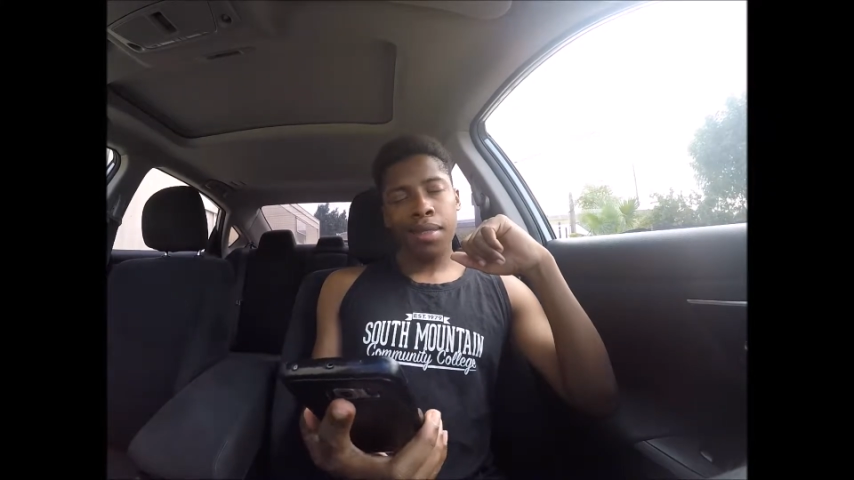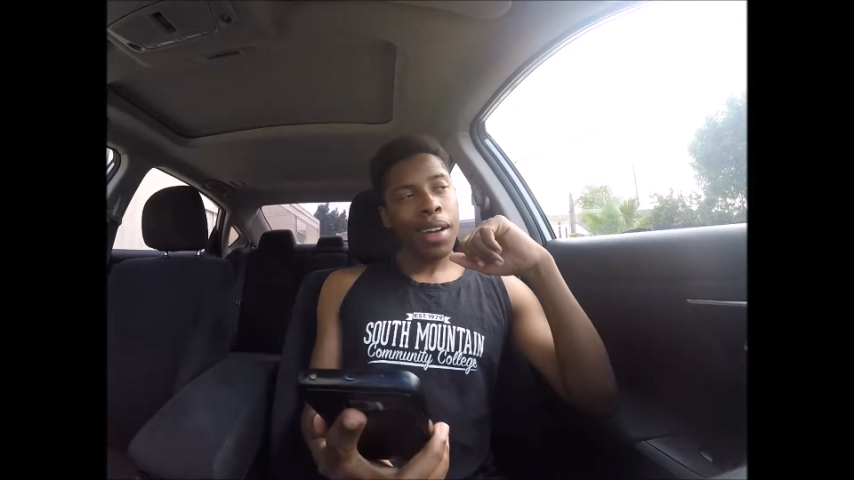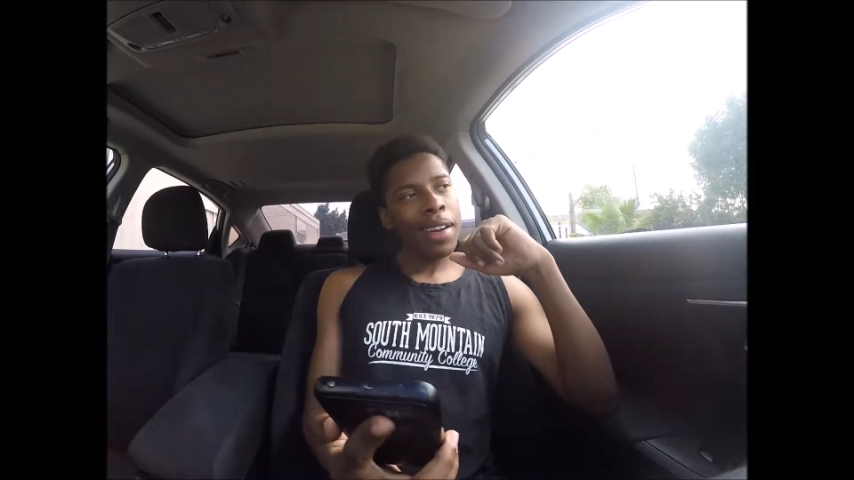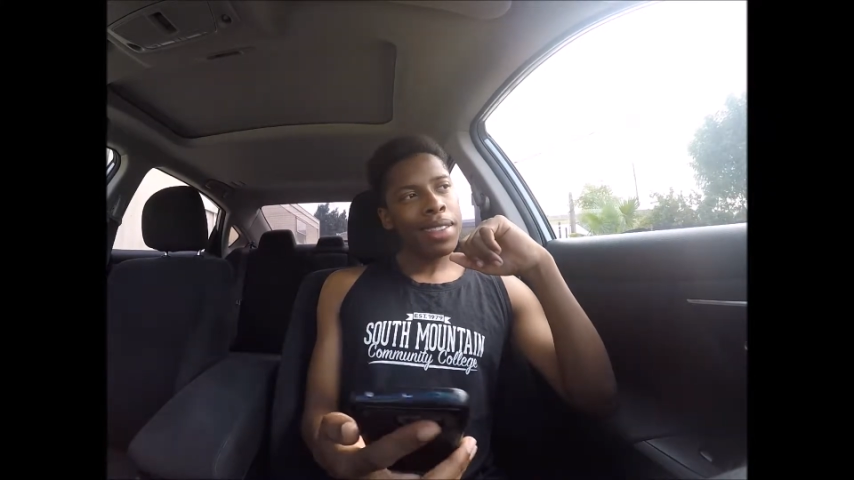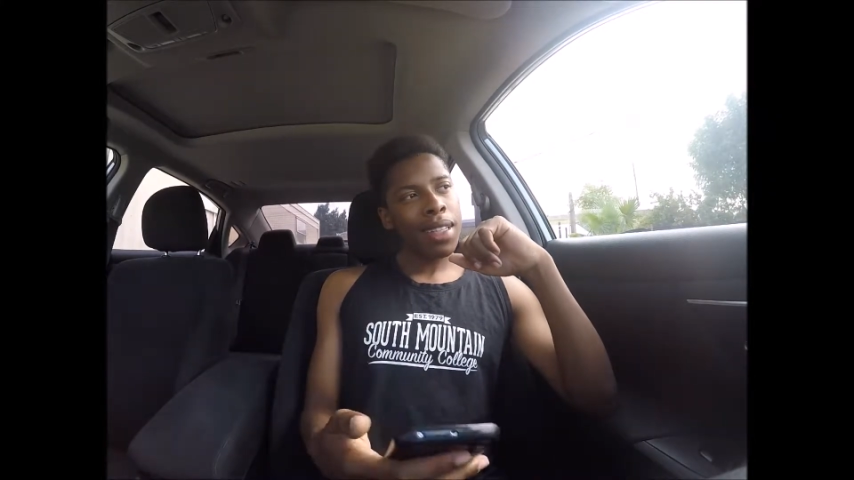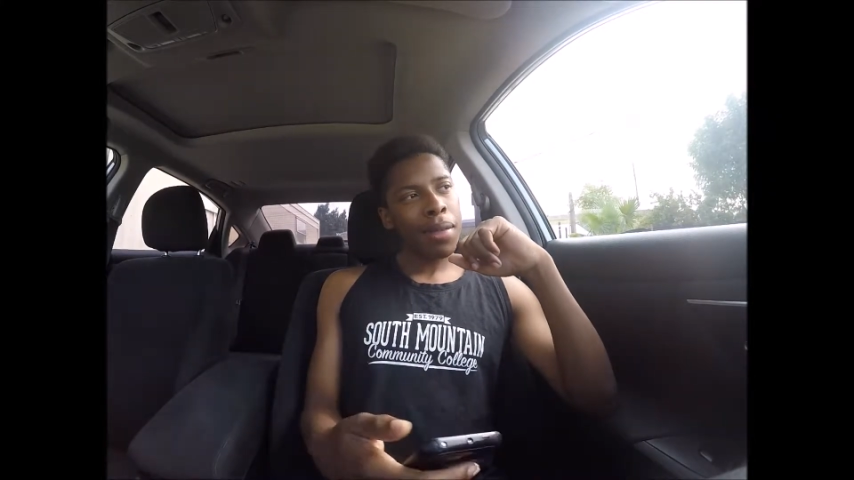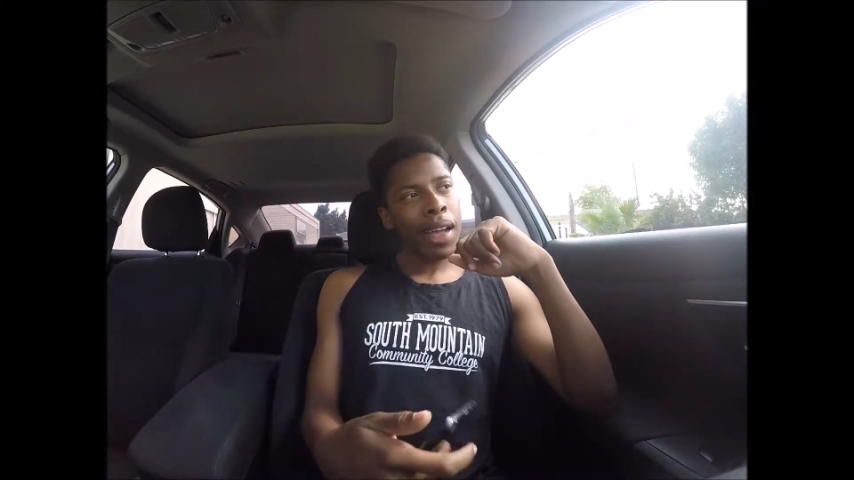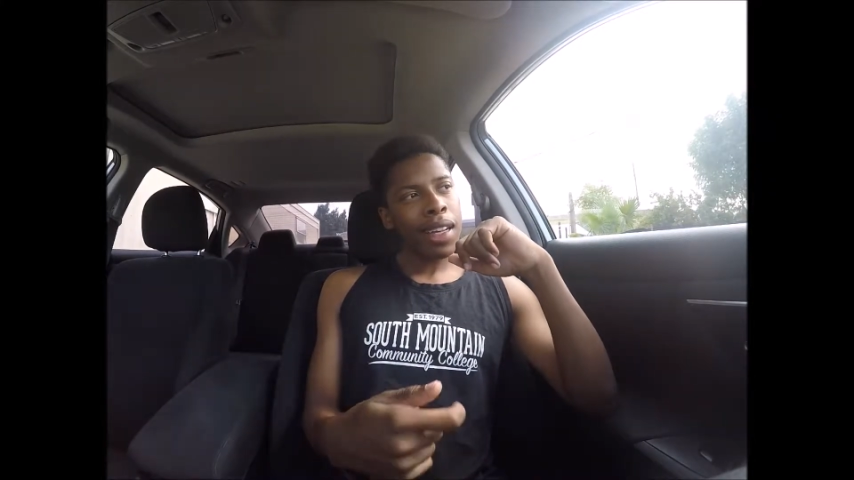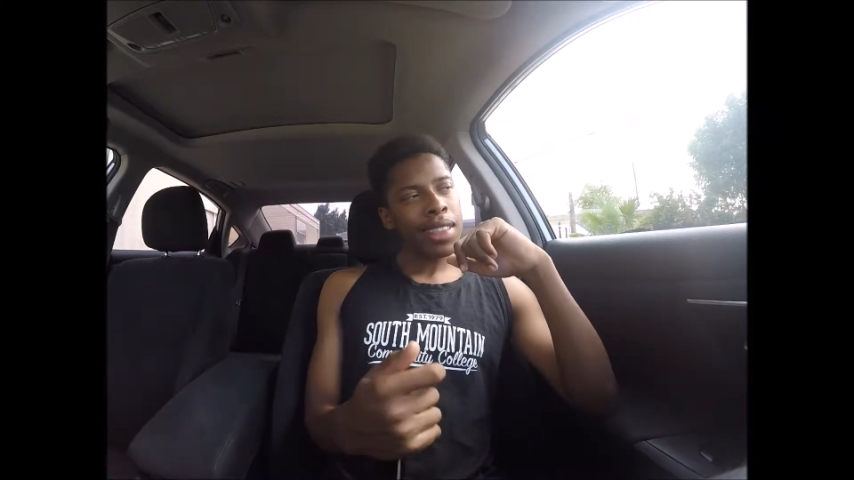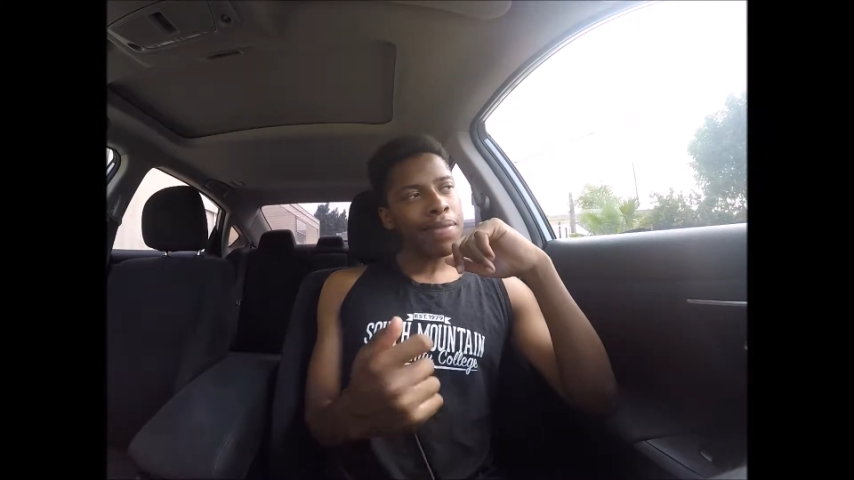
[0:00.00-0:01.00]
Alright, what's up
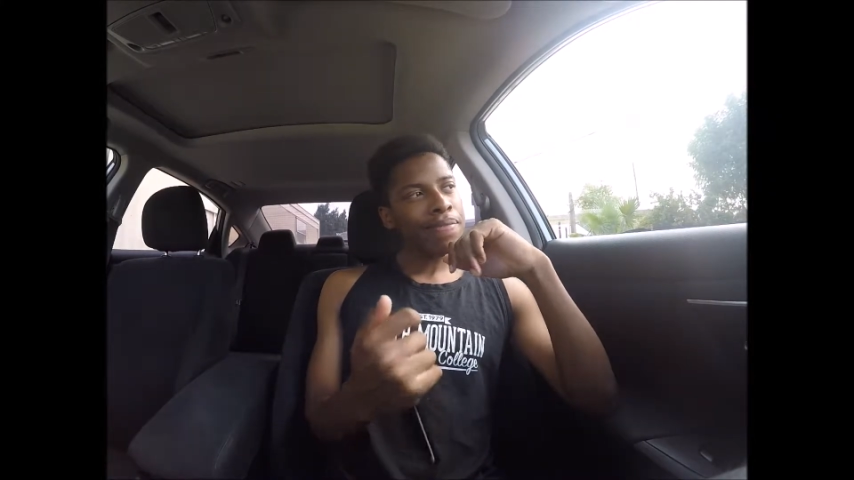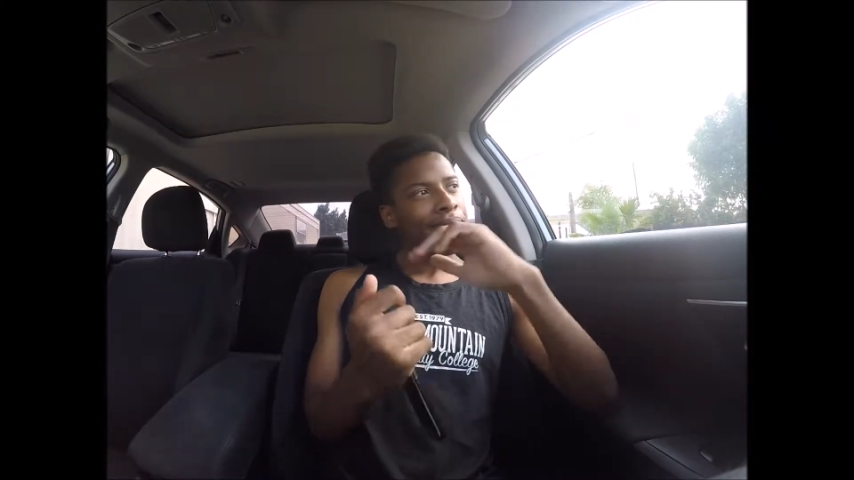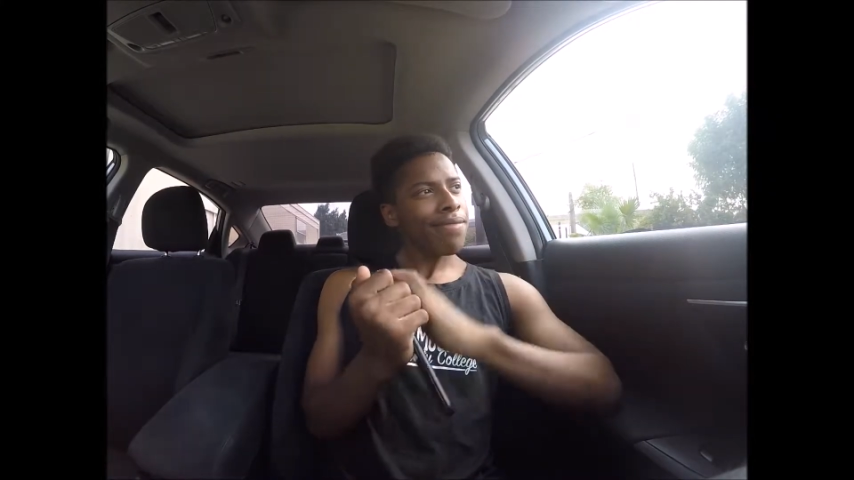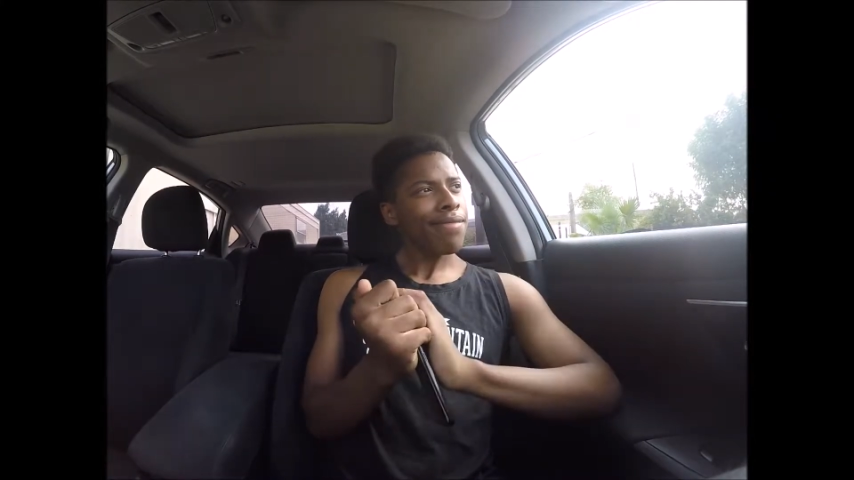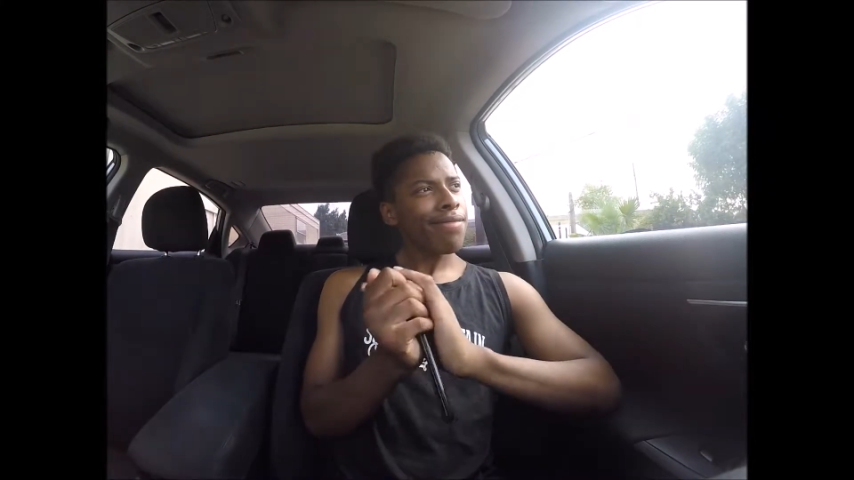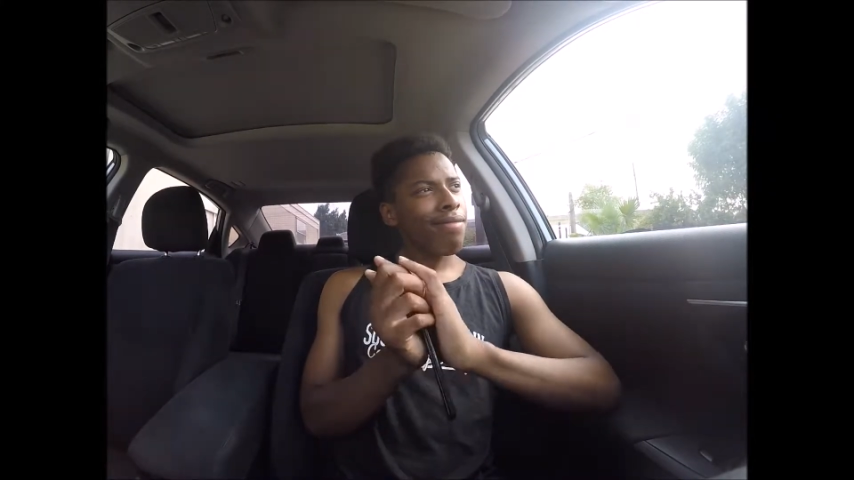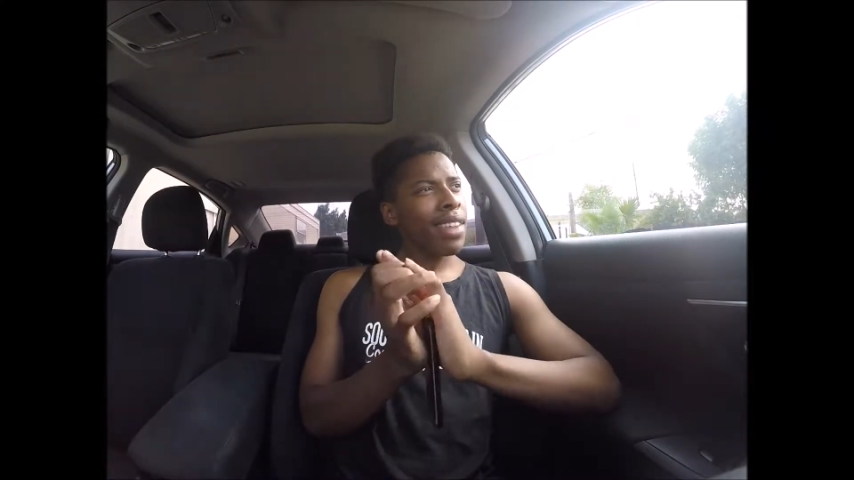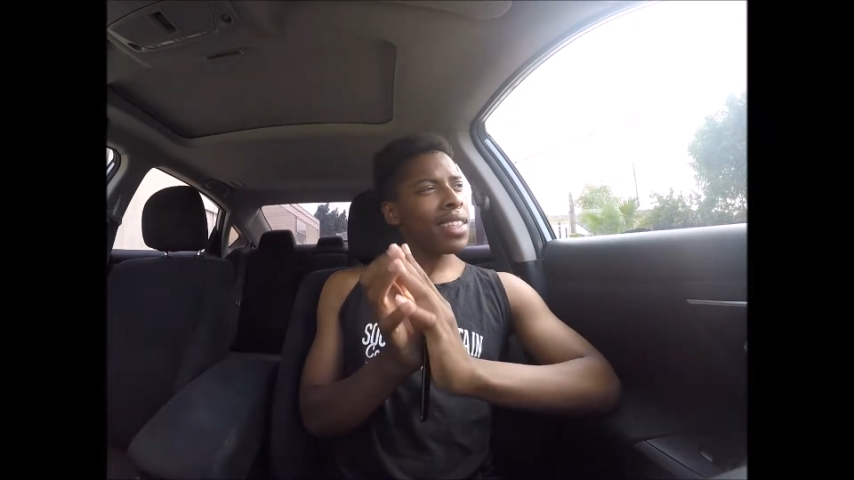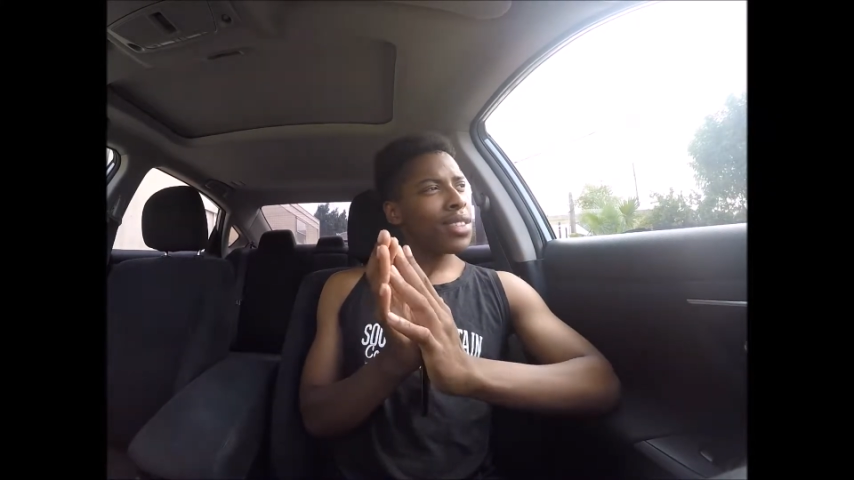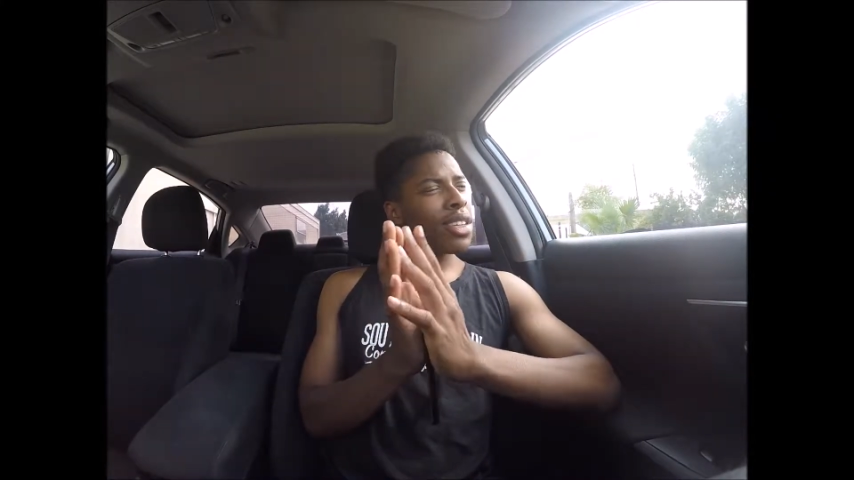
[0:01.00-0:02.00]
guys?
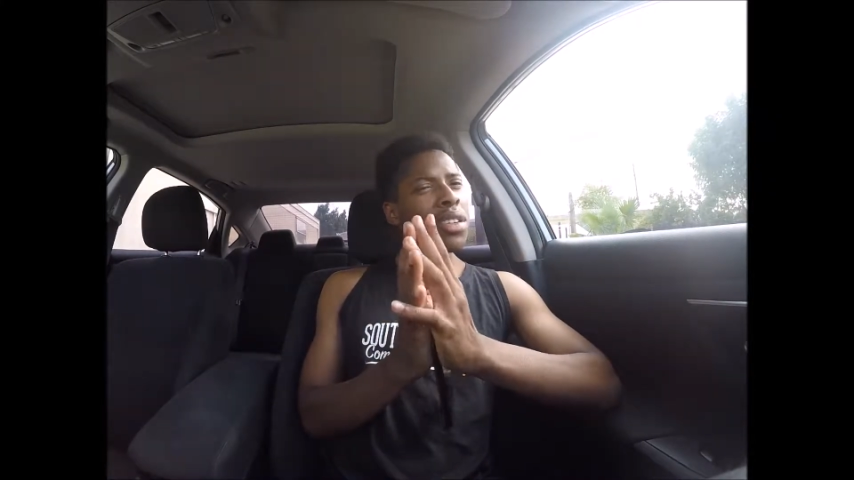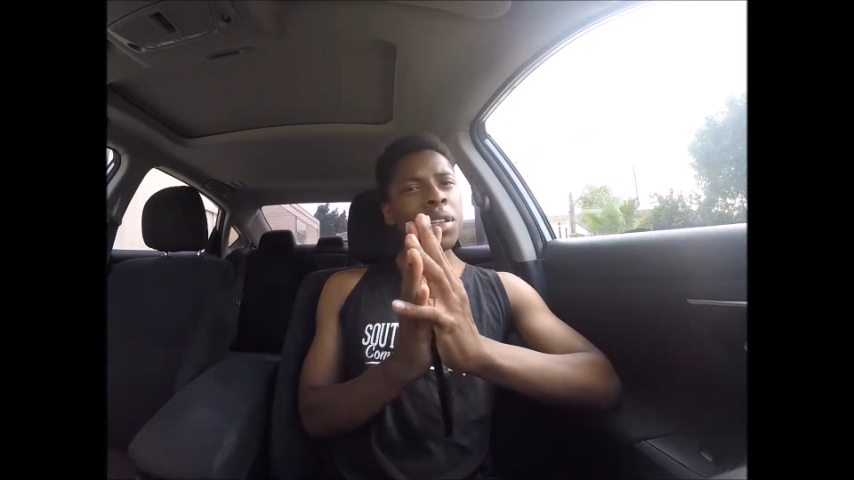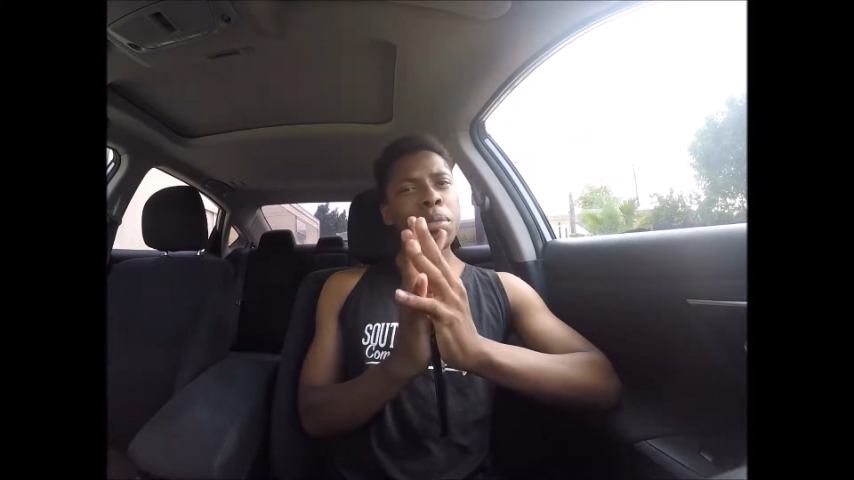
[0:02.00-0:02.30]
So I know